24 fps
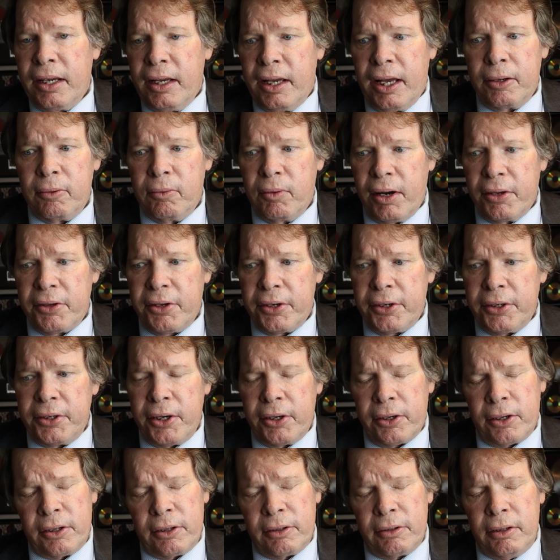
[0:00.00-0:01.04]
And whether
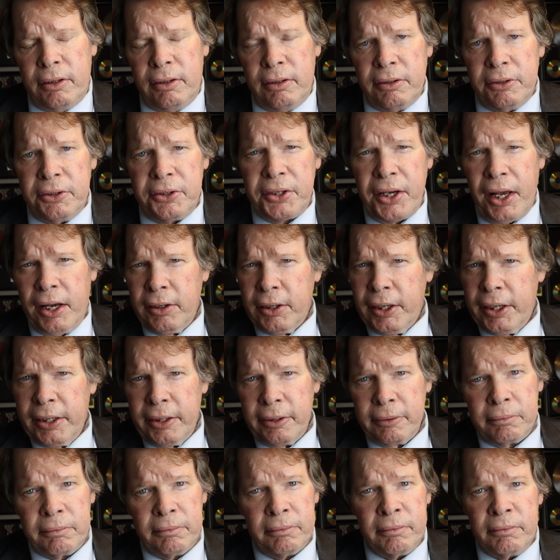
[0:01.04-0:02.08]
you're
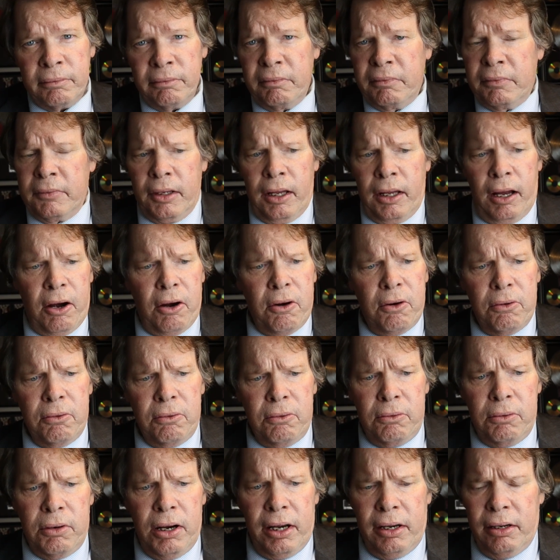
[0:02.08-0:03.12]
selling
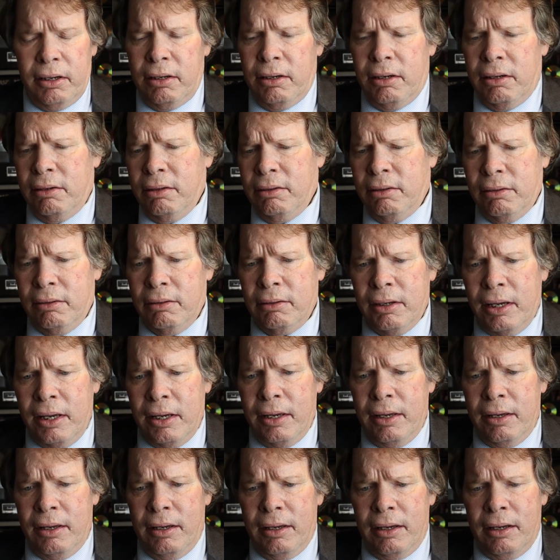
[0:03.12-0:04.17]

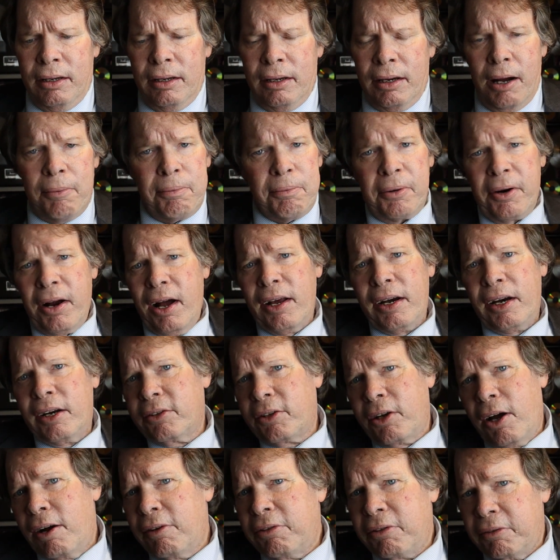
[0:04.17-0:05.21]
a product
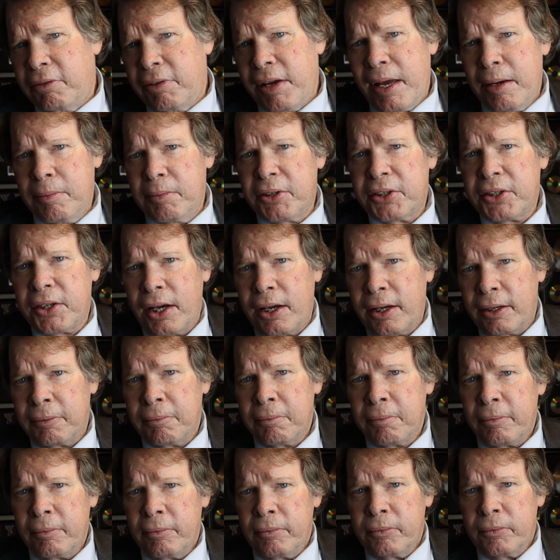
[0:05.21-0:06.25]
off of Amazon,
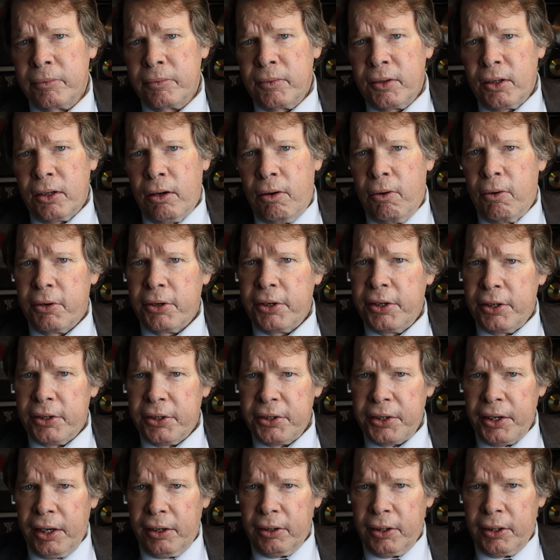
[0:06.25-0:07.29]
or you're
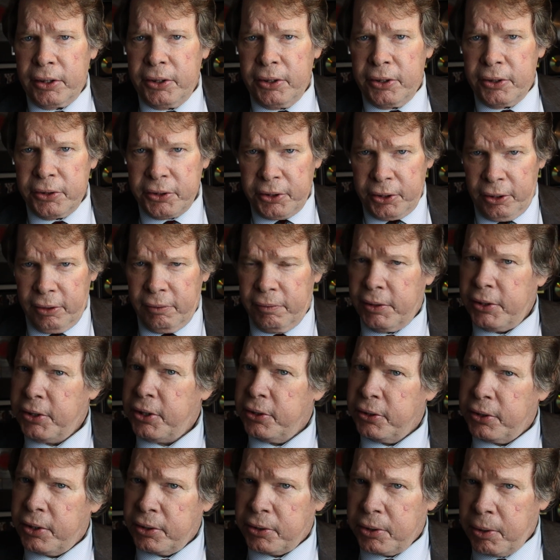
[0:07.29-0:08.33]
selling your
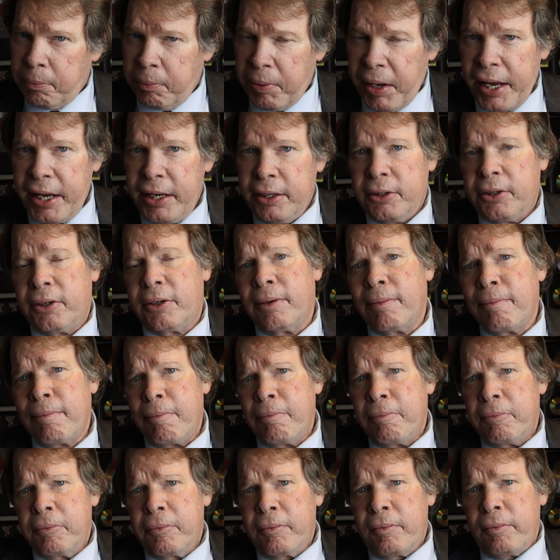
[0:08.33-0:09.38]
services as a painter,
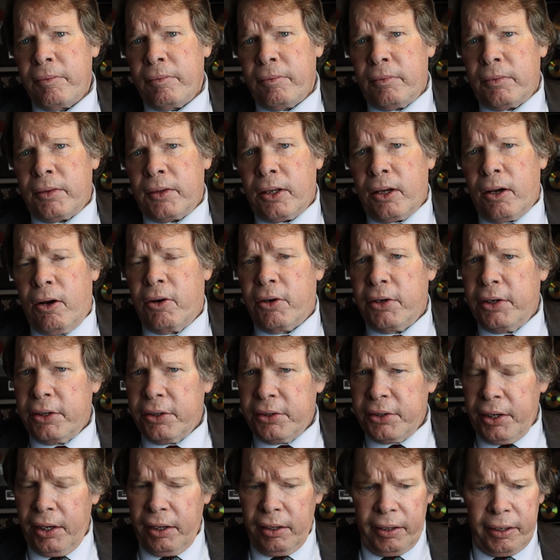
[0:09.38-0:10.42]
or you're
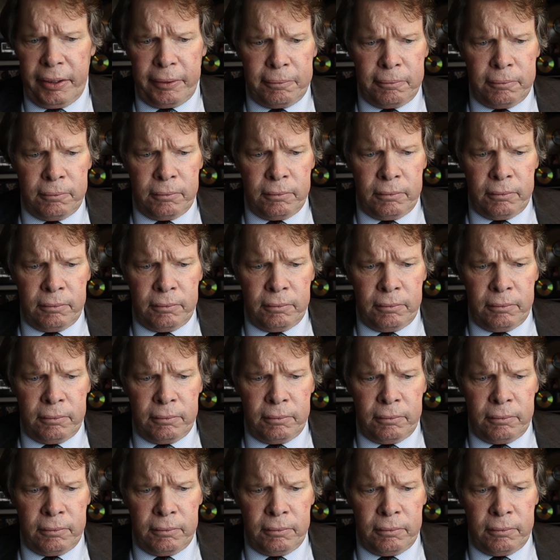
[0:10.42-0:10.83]
selling